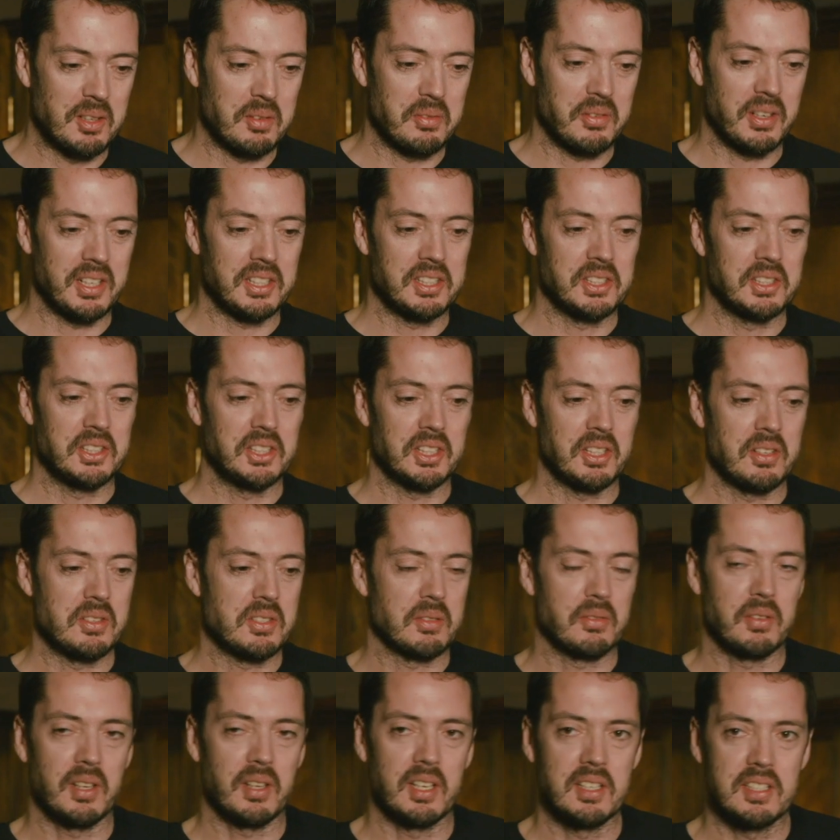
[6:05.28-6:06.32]
Fashion shows
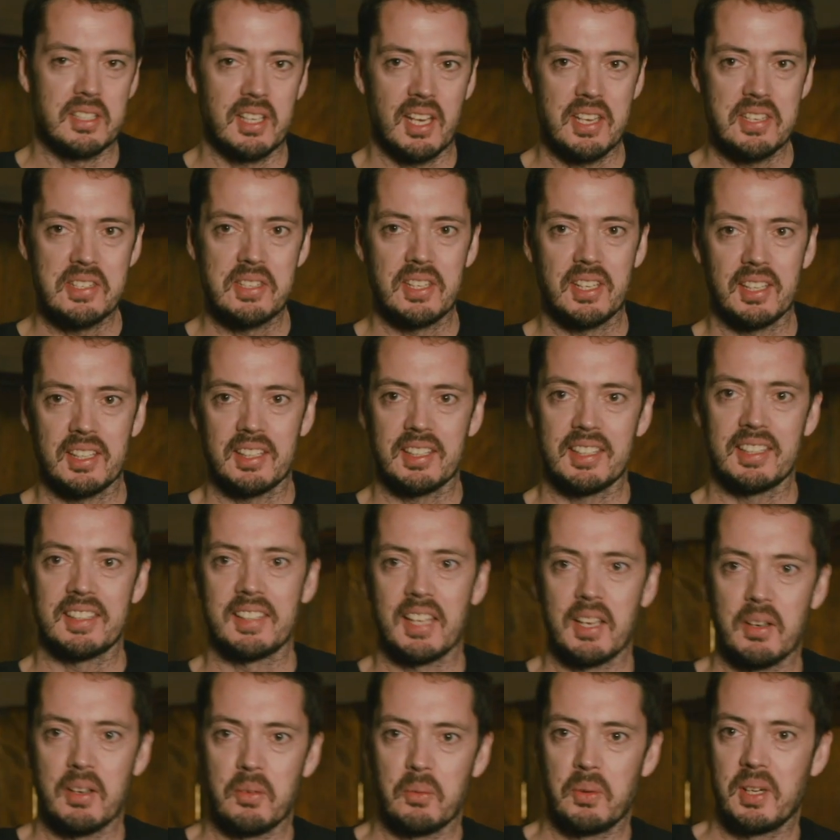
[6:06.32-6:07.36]
are fantastic,
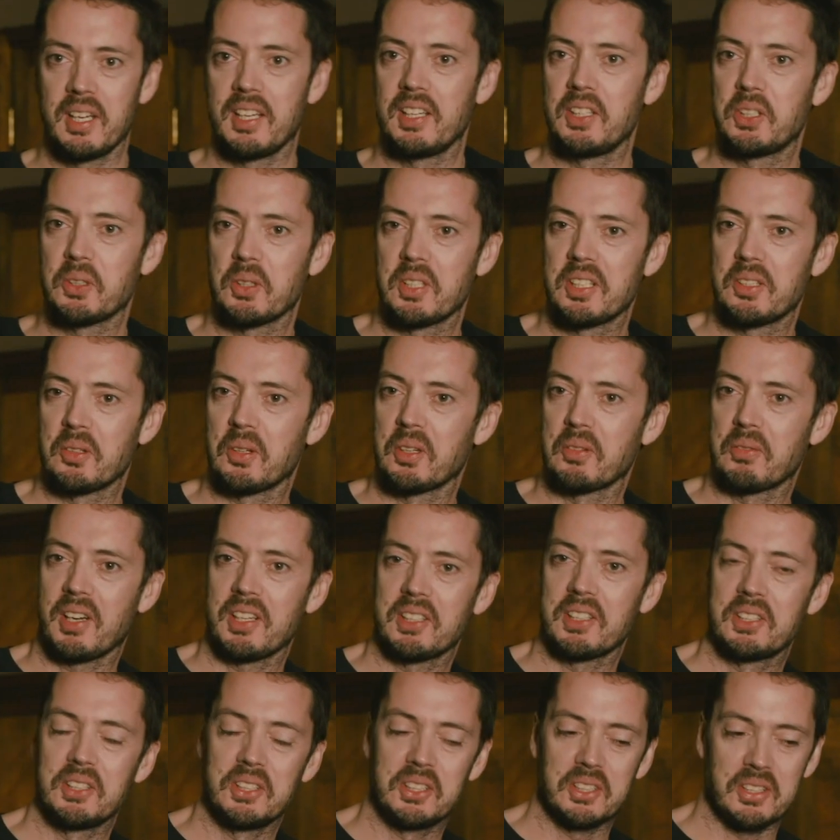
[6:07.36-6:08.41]
and we enjoyed doing
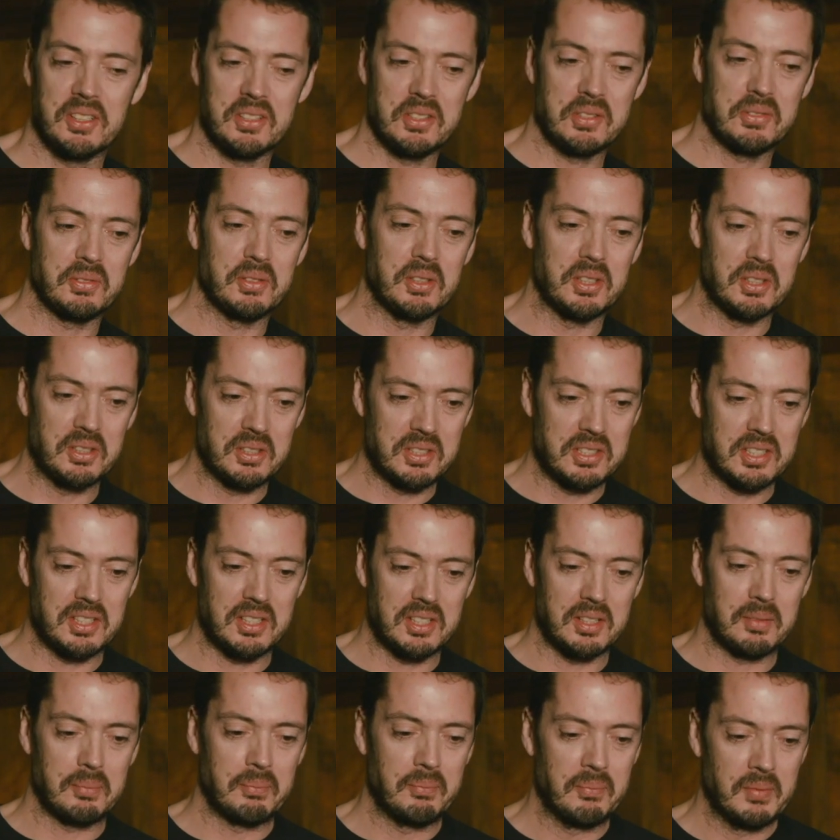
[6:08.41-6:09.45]
fashion shows for a long
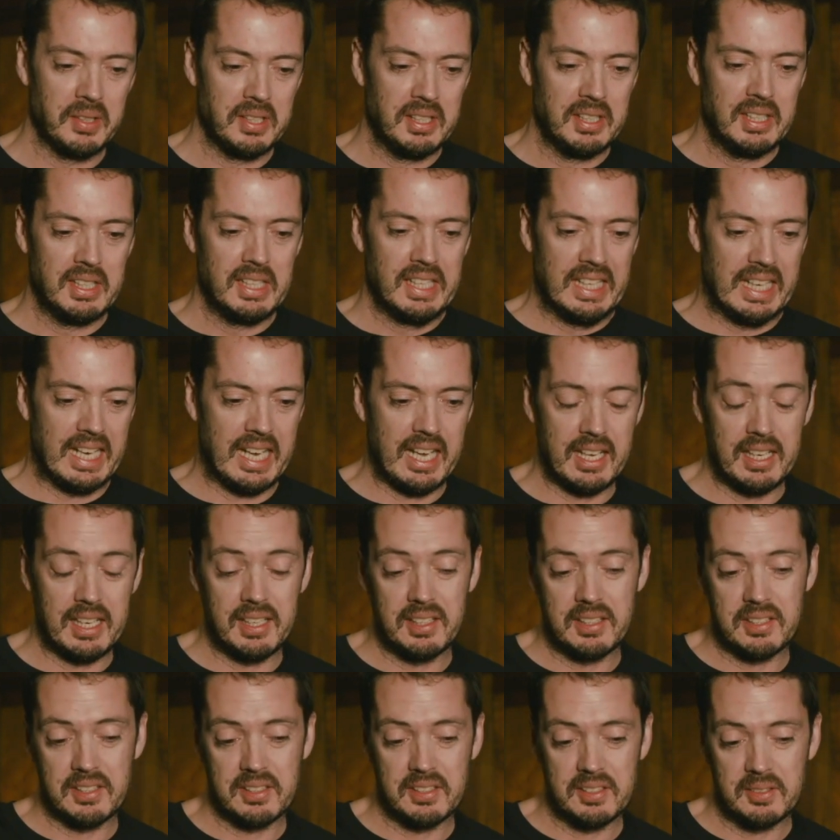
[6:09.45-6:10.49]
time.
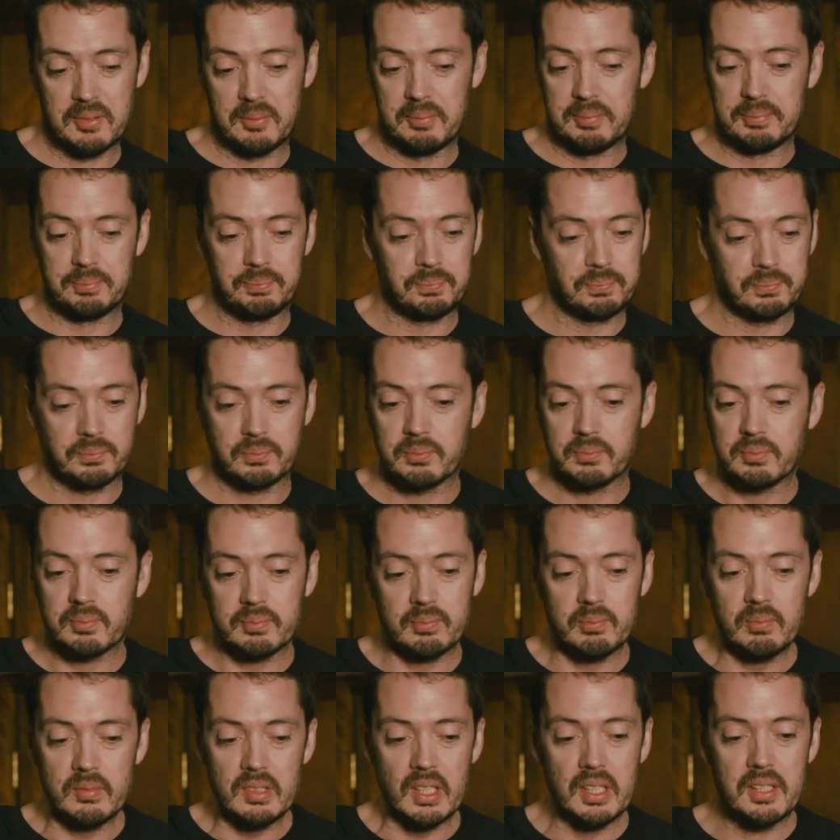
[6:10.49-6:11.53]
And
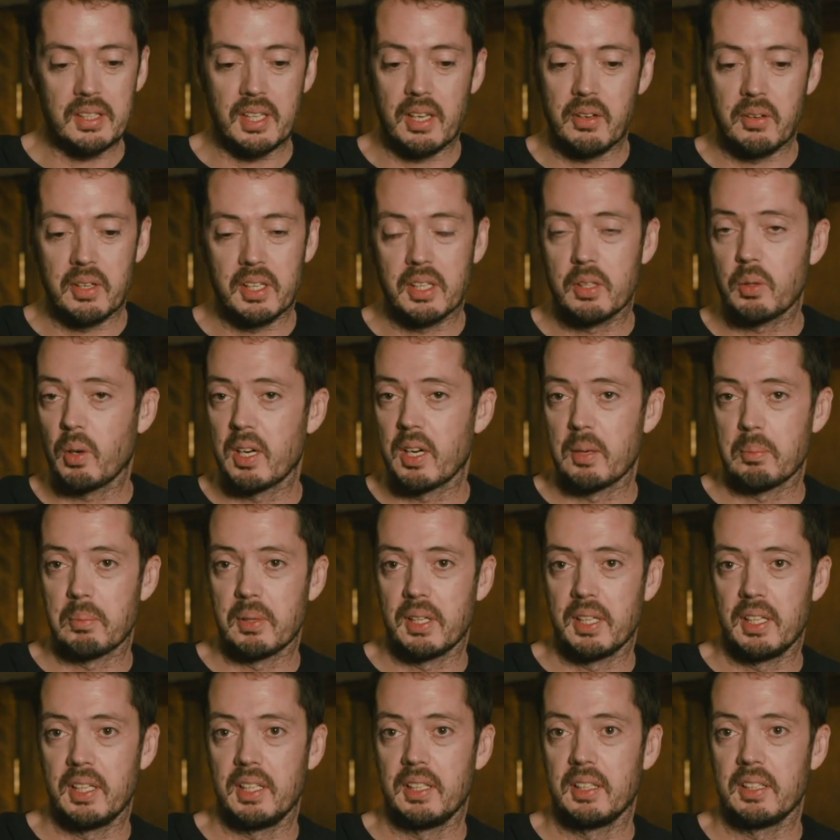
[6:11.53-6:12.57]
they're an
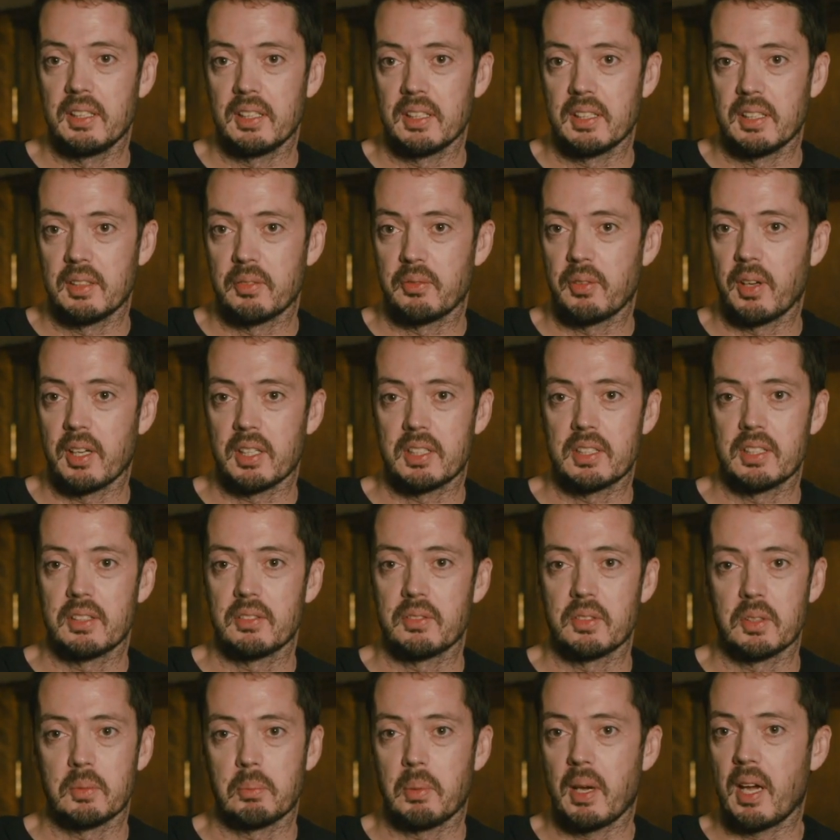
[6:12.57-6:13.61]
incredibly
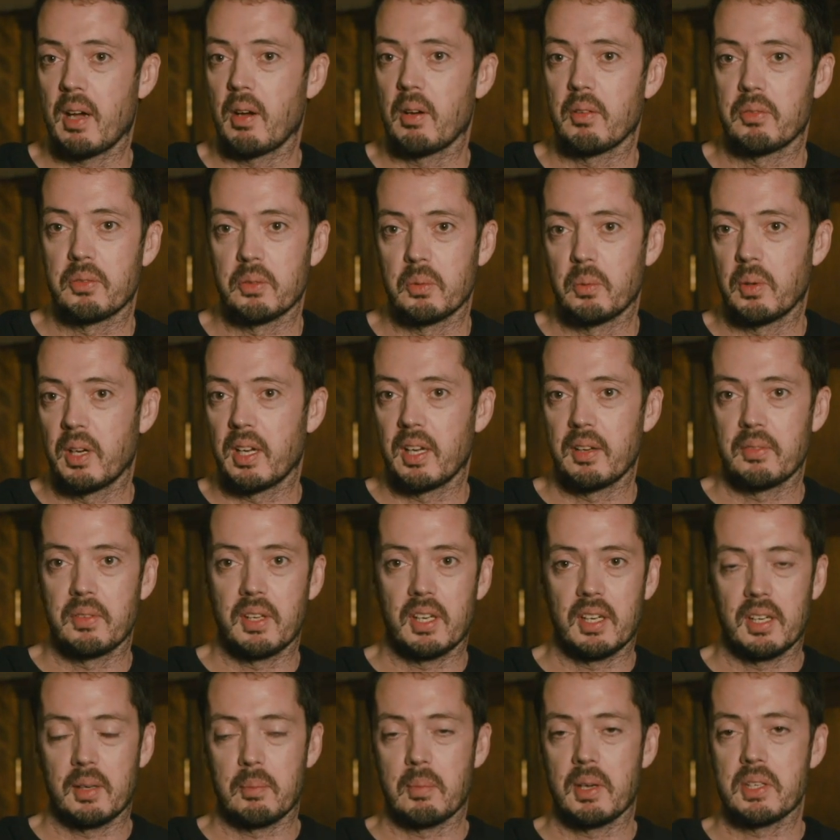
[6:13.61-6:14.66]
effective and powerful way of
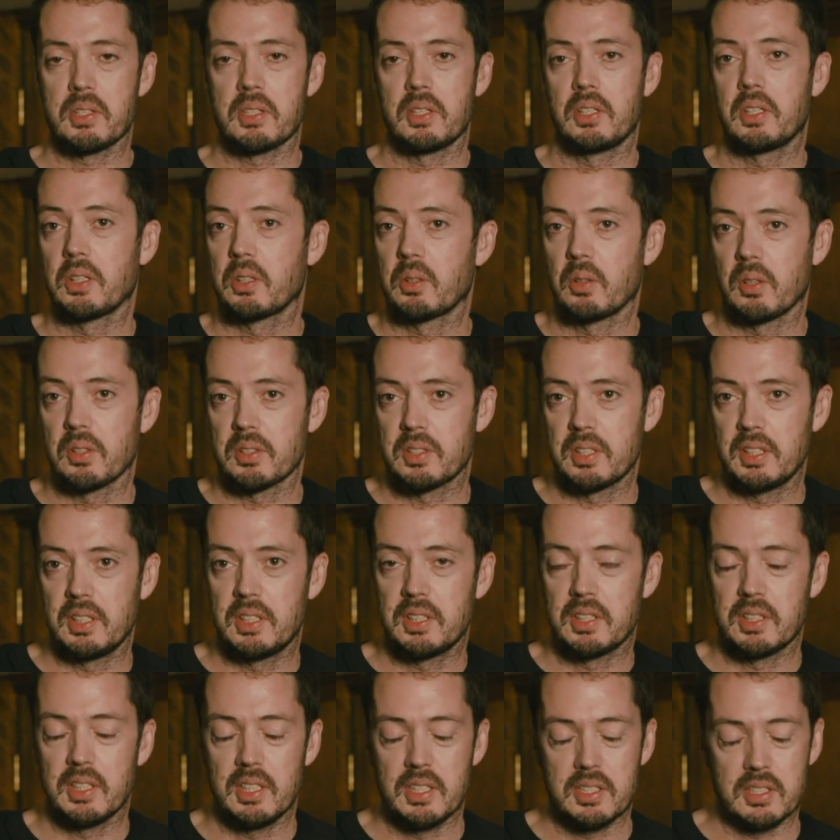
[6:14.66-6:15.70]
getting a message across
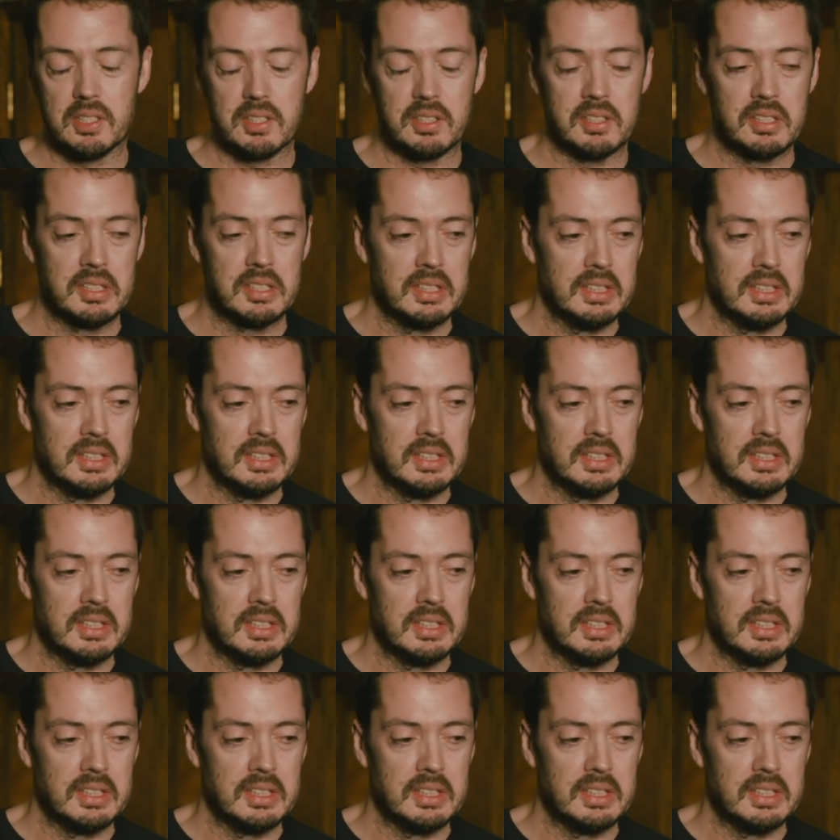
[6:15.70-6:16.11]
each season.